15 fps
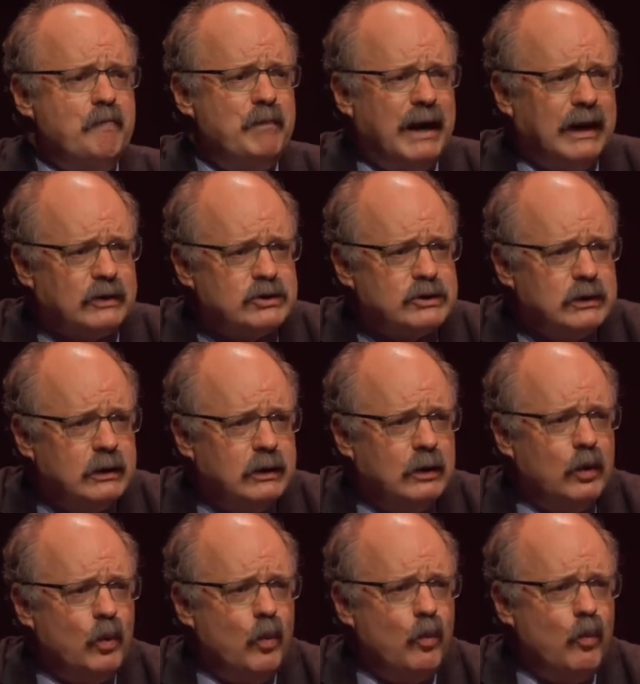But
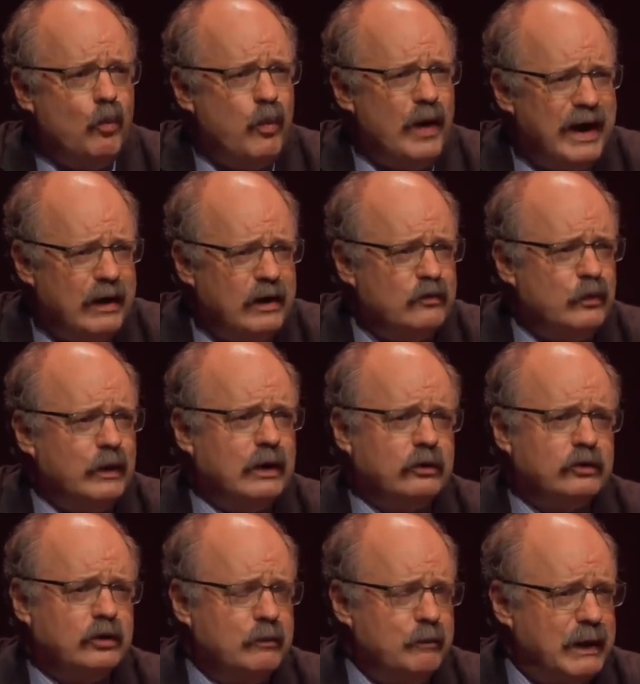where have we
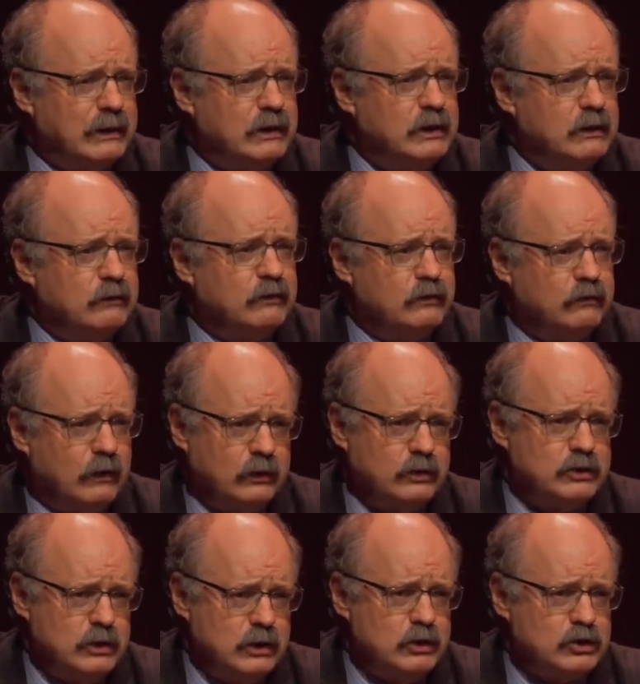got a competitive
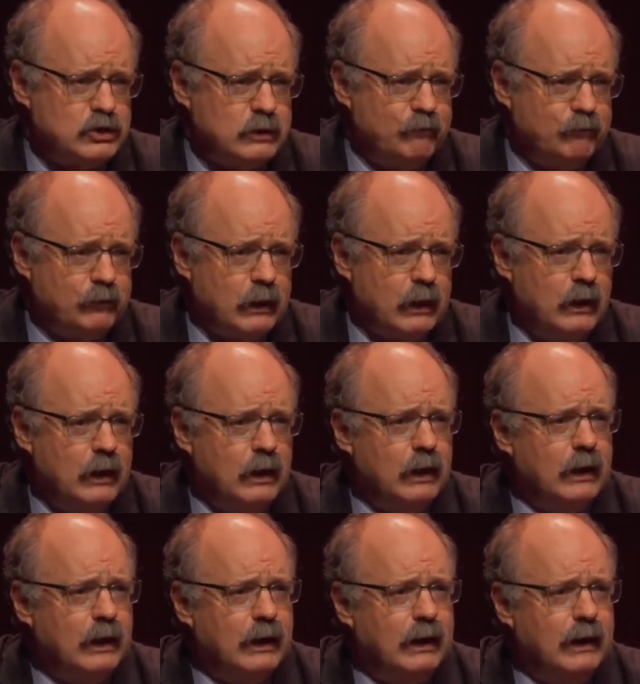advantage?
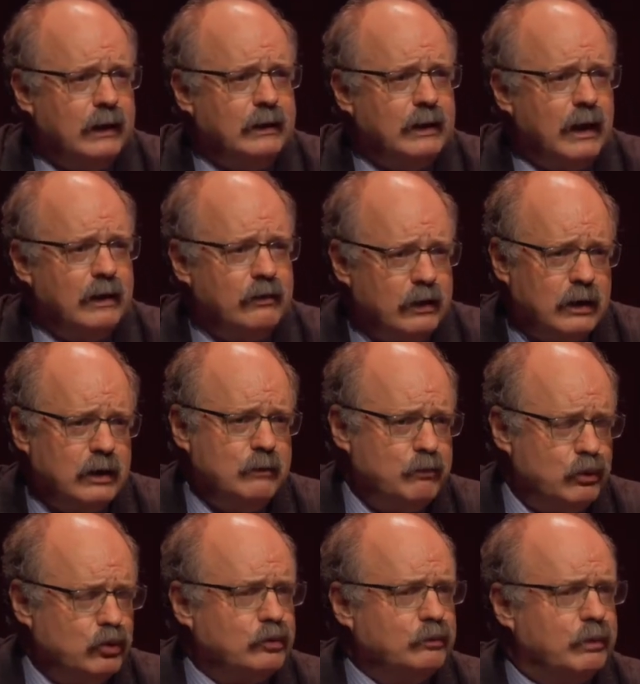And I think an
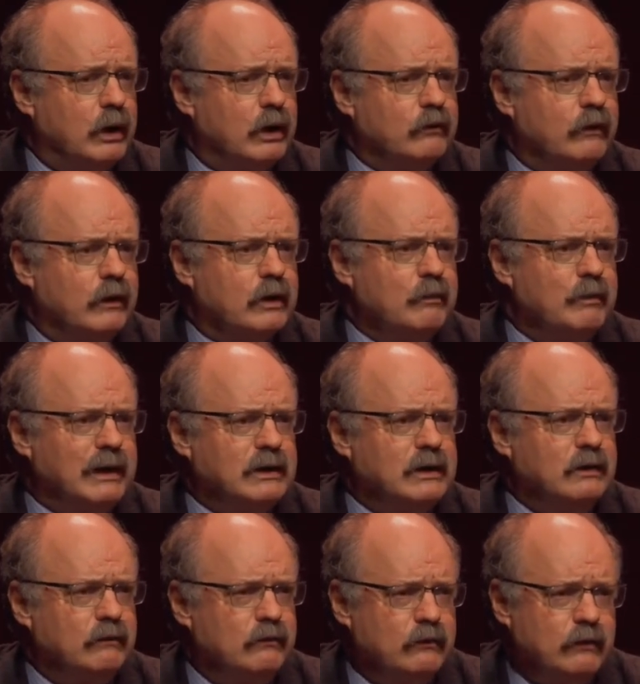important part of our
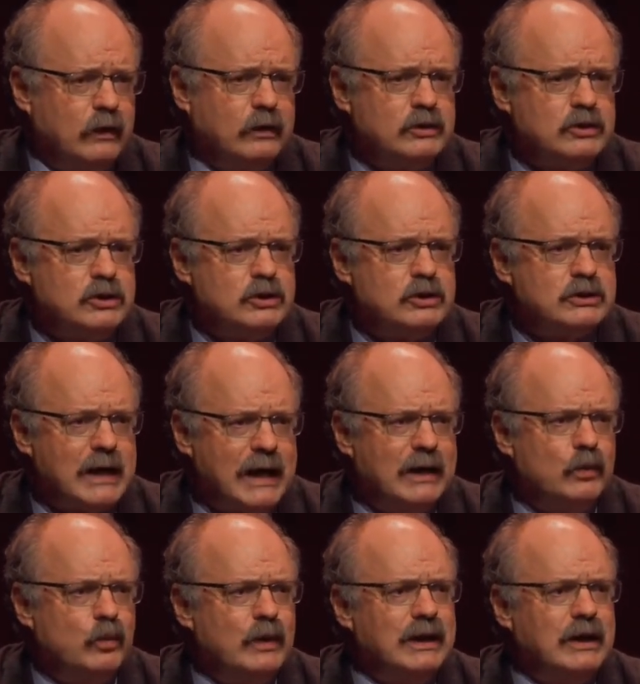competitive advantage is
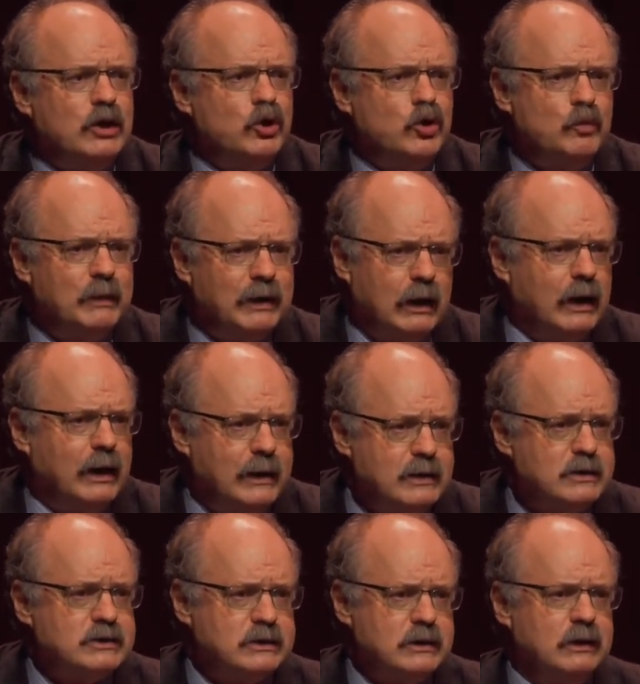how we
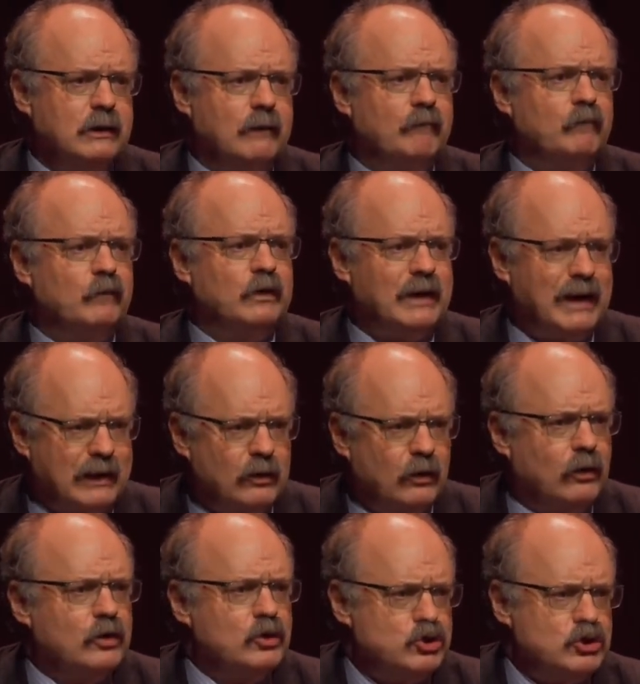humanize
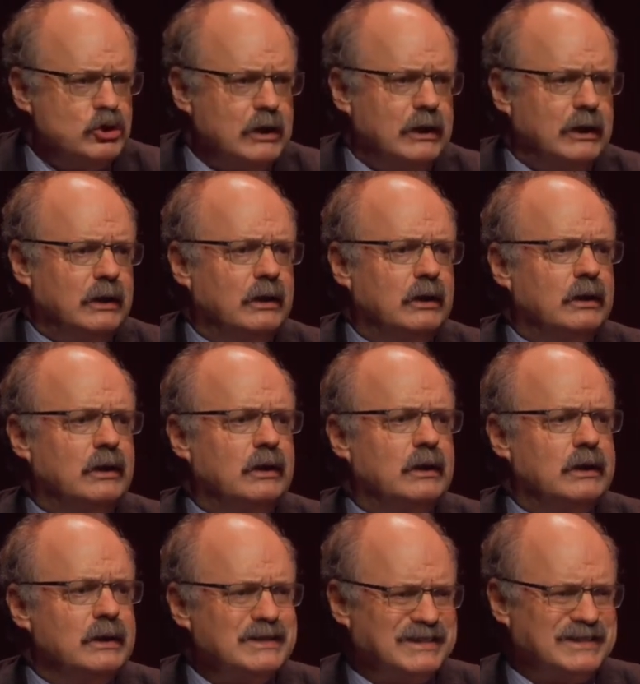technology,
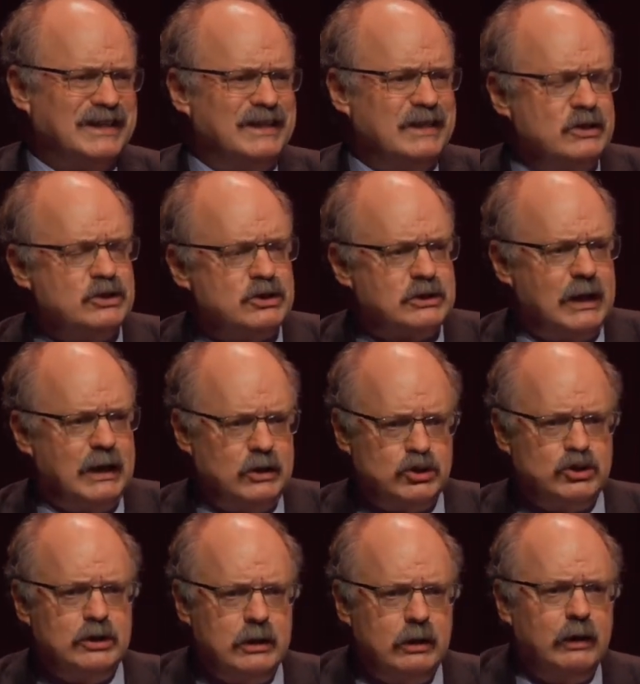science,
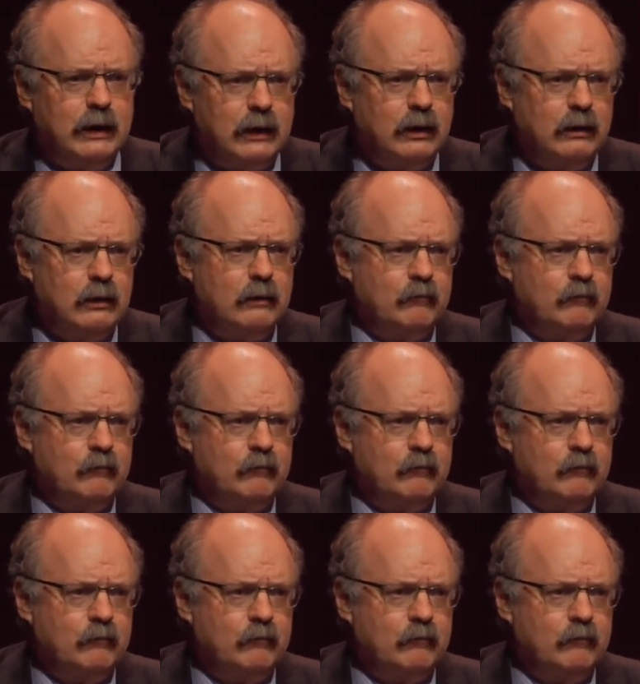engineering.